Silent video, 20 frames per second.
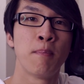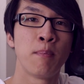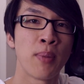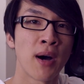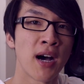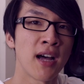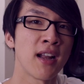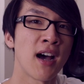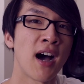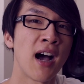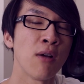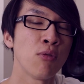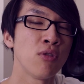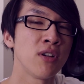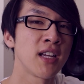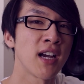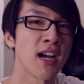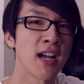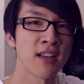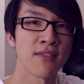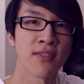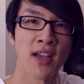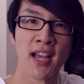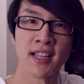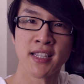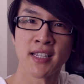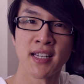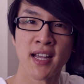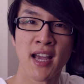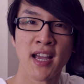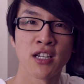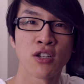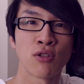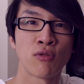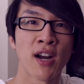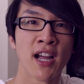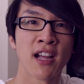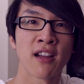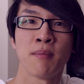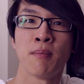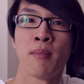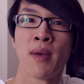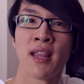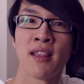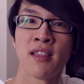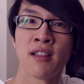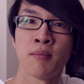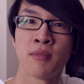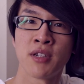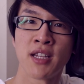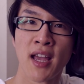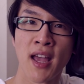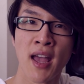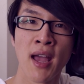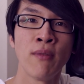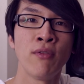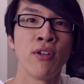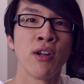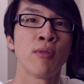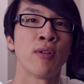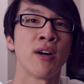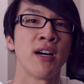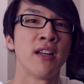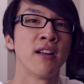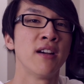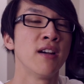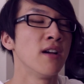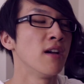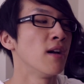But I would kind of hesitate to recommend them to everyone.